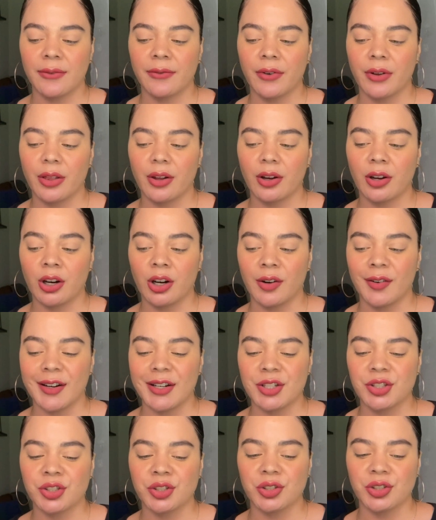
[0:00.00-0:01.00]
for the
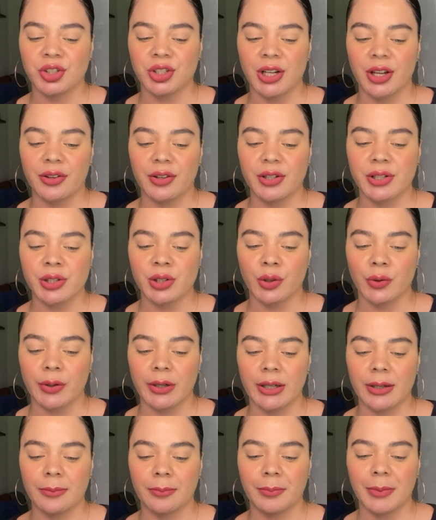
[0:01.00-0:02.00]
courage to share their
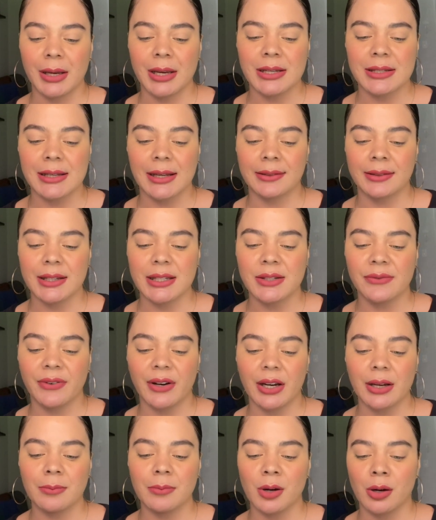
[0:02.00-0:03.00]
story, because at this
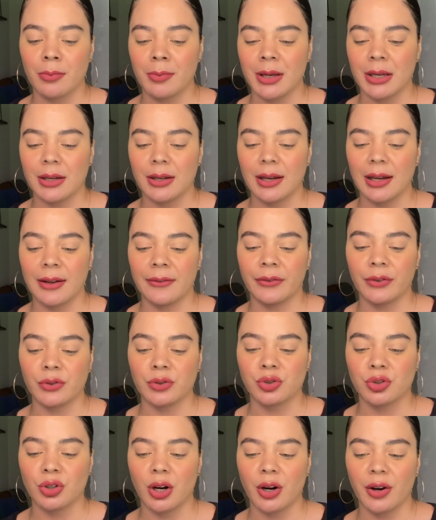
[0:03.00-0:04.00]
very moment, I feel
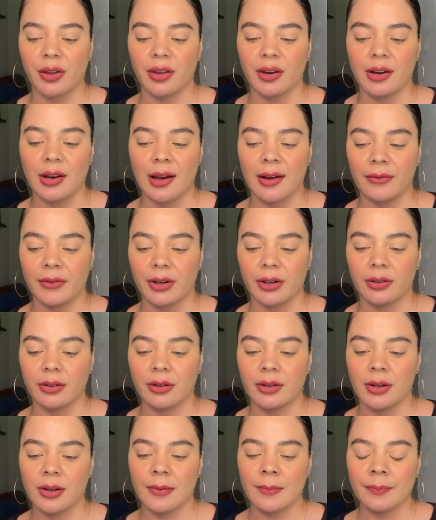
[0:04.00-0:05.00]
stronger than ever.
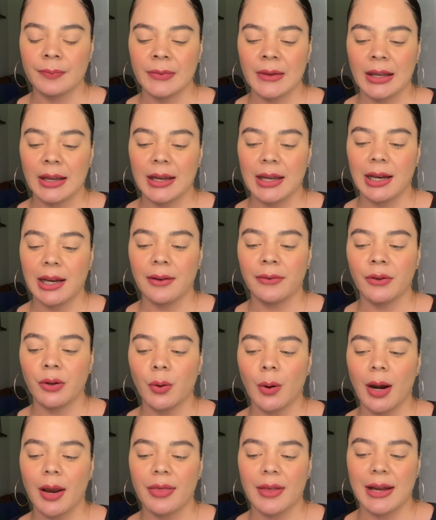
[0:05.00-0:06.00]
And if you
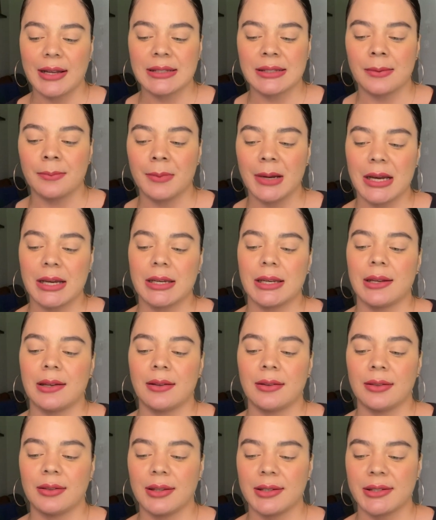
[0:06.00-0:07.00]
are that somebody,
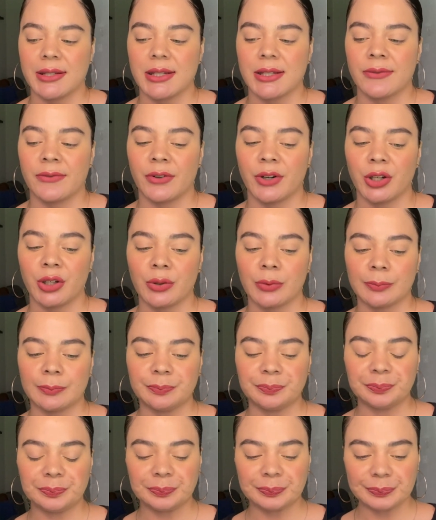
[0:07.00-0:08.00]
this is for you.
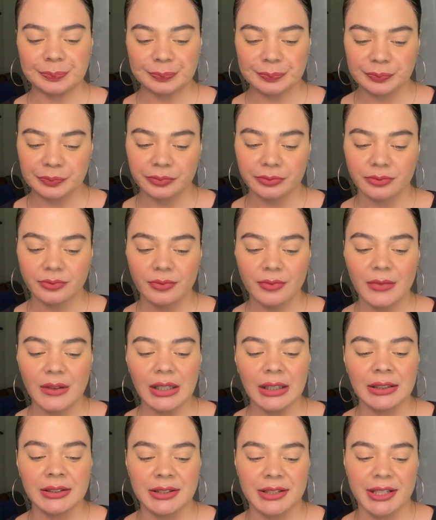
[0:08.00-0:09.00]

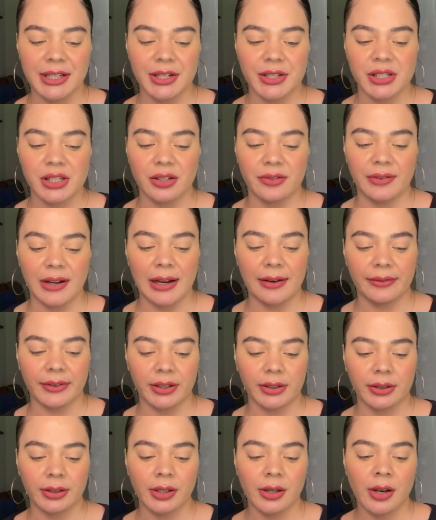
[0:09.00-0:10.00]
Dear
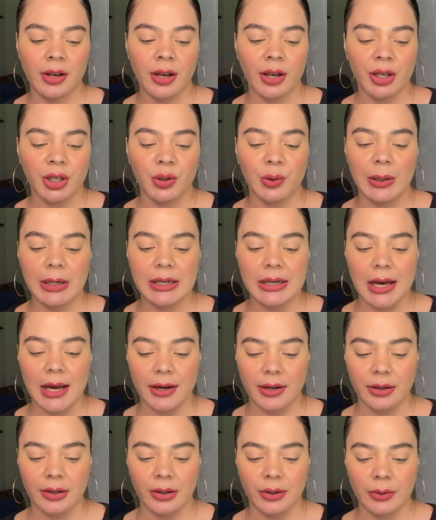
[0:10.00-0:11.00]
survivor, you are not
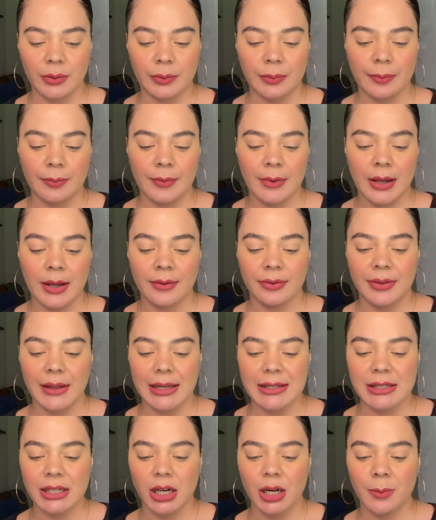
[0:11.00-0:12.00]
alone.
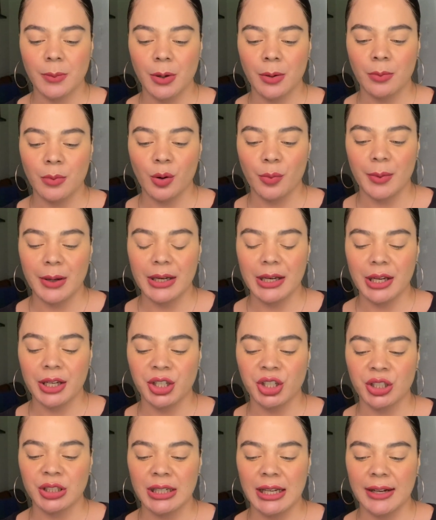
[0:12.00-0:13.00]
That terrible moment in
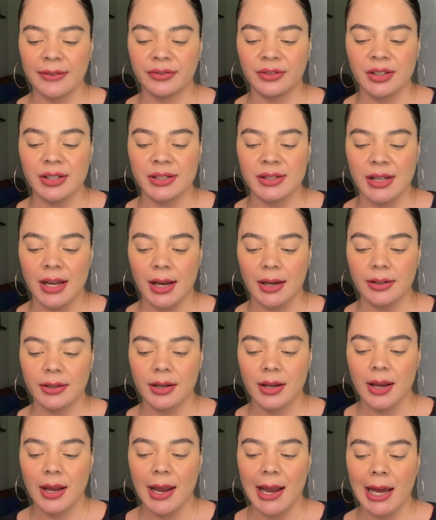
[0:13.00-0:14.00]
your life does not
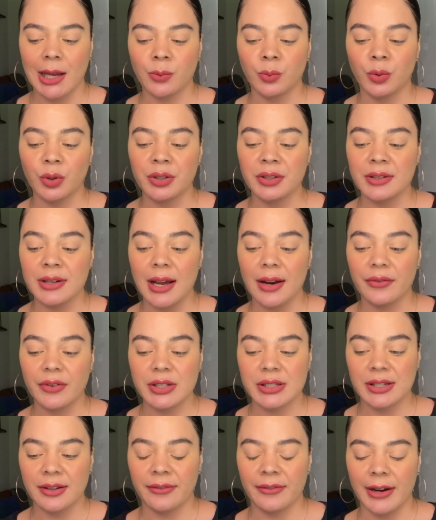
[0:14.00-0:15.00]
and will never
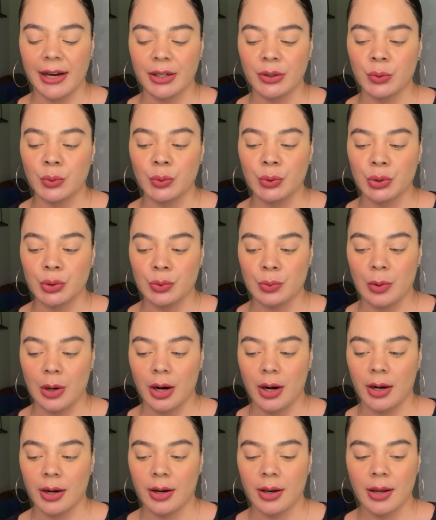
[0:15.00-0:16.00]
define who you
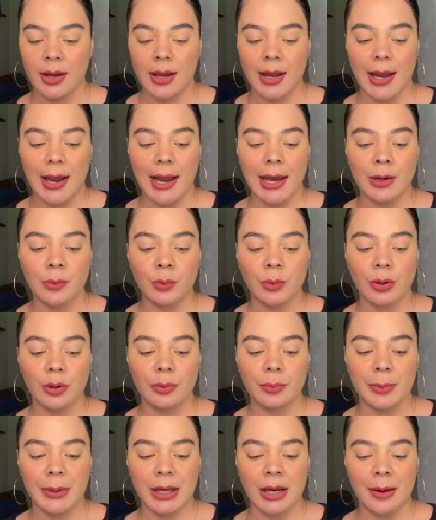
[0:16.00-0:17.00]
are and will
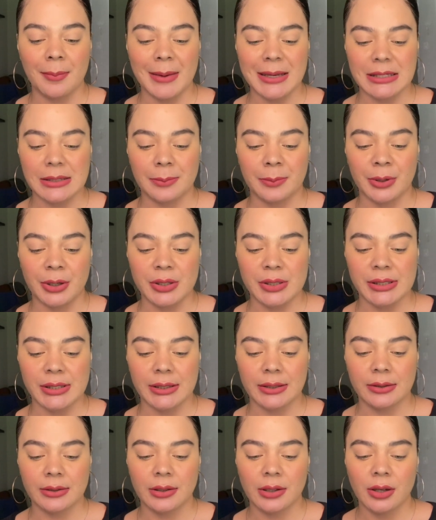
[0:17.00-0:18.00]
become as a person.
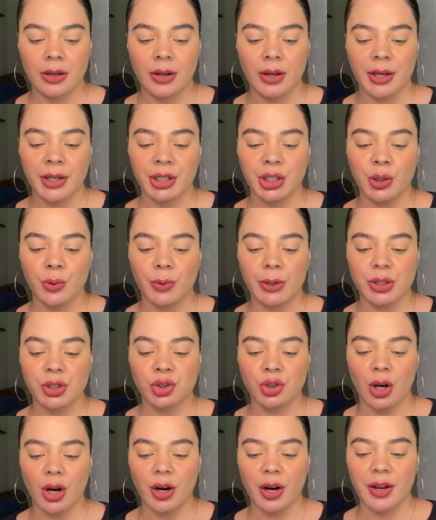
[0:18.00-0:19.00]
You are
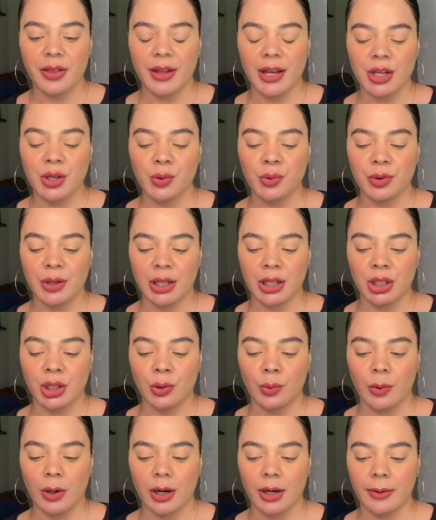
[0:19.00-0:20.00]
stronger than you think
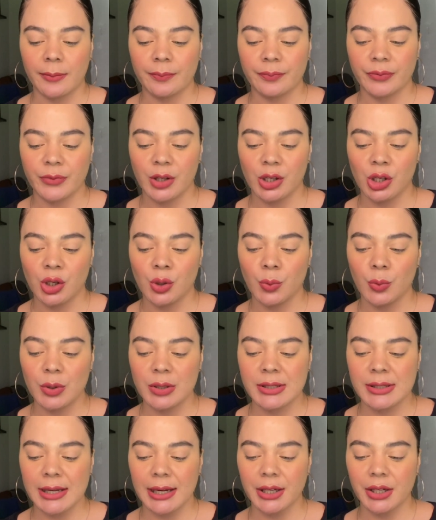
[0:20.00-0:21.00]
you are. You will
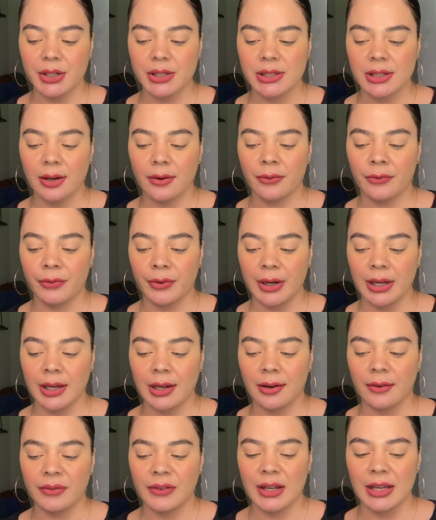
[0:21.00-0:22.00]
set yourself free
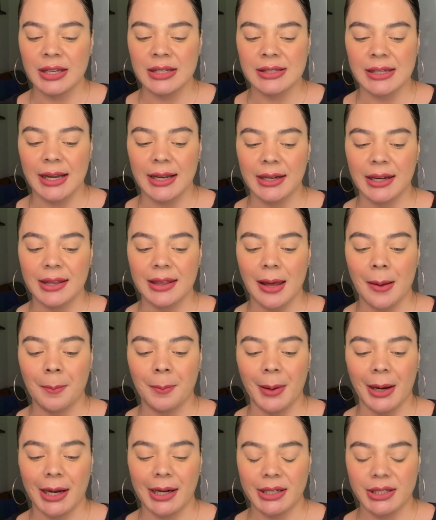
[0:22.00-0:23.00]
of the anxiety that
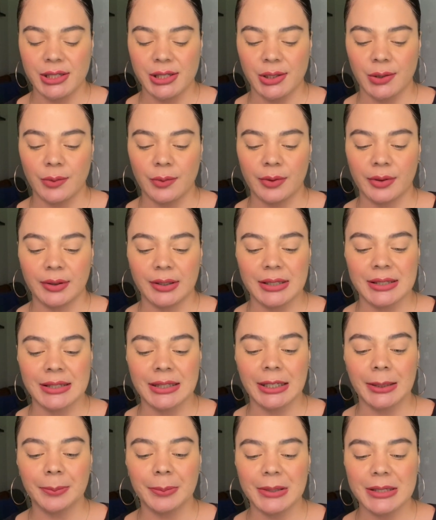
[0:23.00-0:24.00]
binds you, the
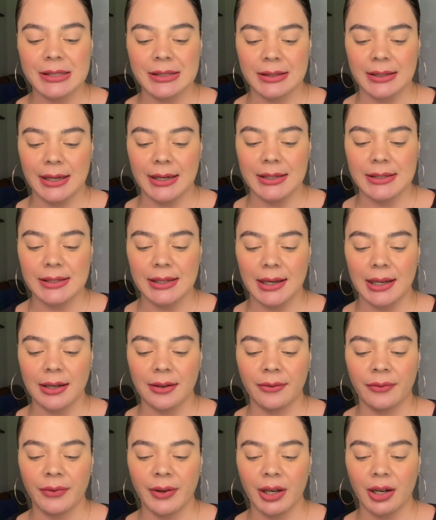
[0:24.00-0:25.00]
sleepless nights,
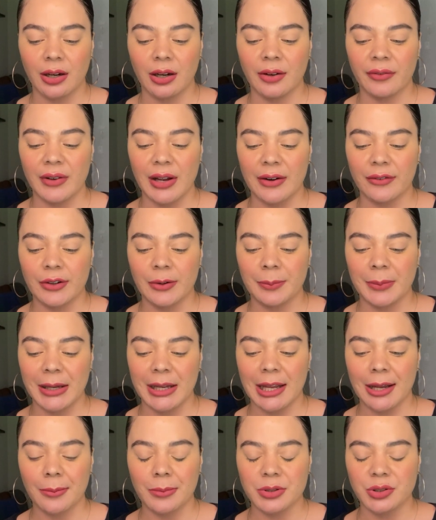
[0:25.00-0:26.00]
and fear of ever
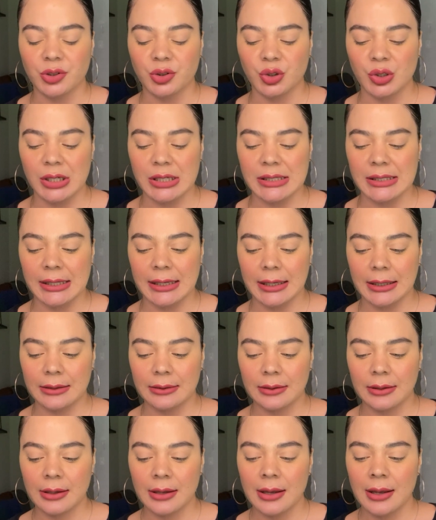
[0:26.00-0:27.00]
being able to trust again.
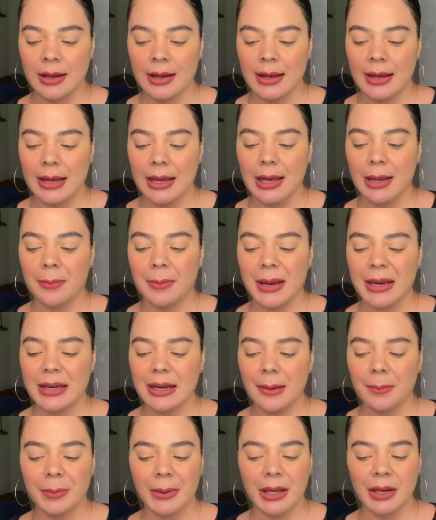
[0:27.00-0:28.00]
It may
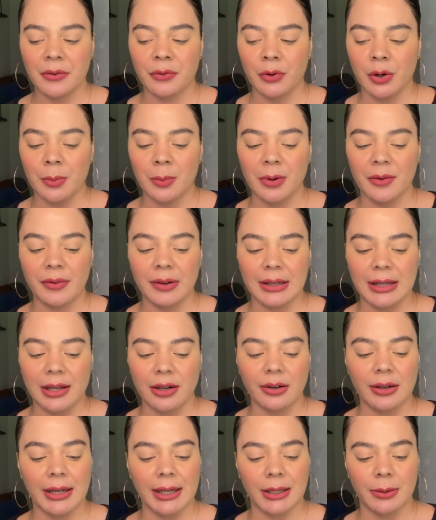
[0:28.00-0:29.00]
not be in form of a
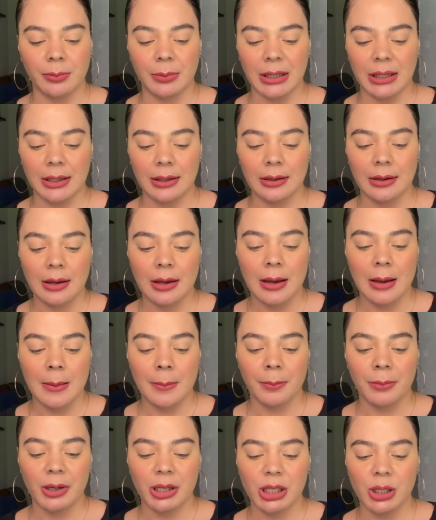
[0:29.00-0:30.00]
letter like me,
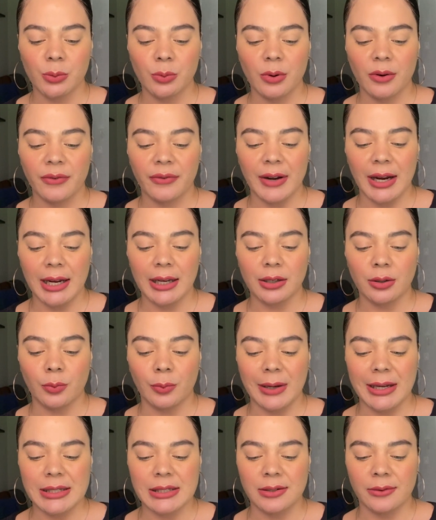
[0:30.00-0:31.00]
but you will find a
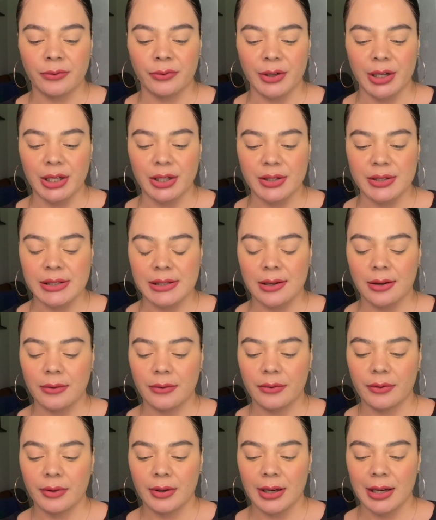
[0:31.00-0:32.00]
way to free yourself,
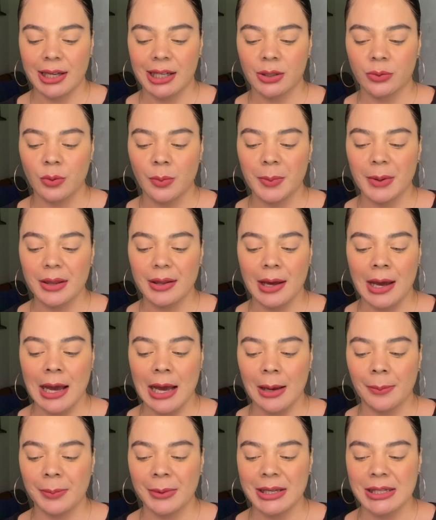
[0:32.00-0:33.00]
and it will be the
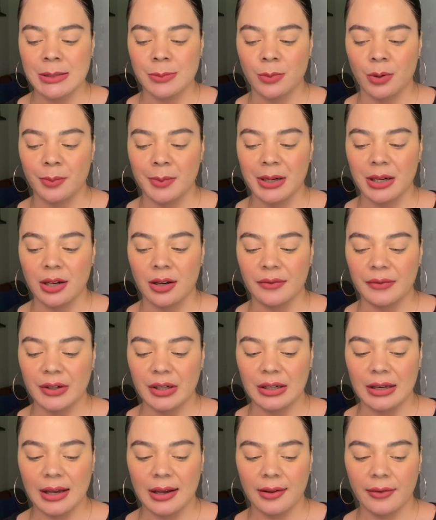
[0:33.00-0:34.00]
happiest moment of your
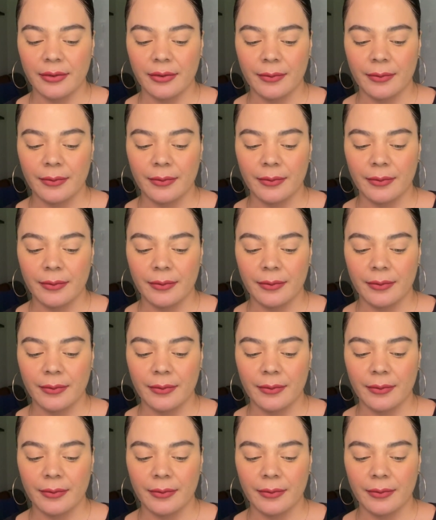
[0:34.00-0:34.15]
life.